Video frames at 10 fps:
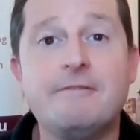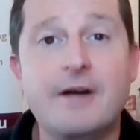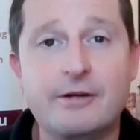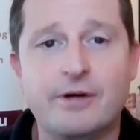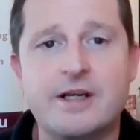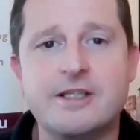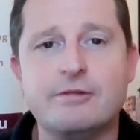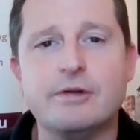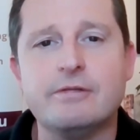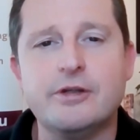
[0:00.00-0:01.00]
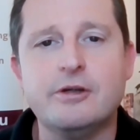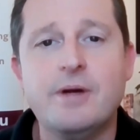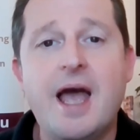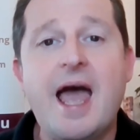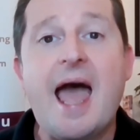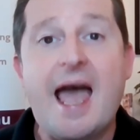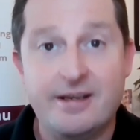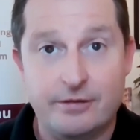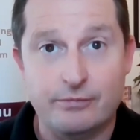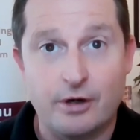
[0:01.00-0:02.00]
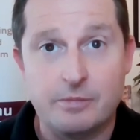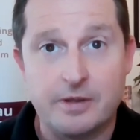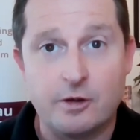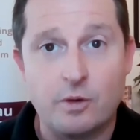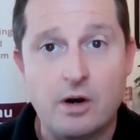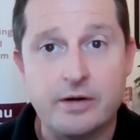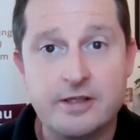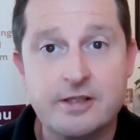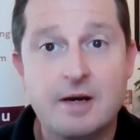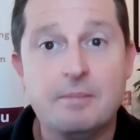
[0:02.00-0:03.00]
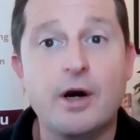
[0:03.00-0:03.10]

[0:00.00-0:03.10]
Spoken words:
fundraising revenue, and enrolment inquiries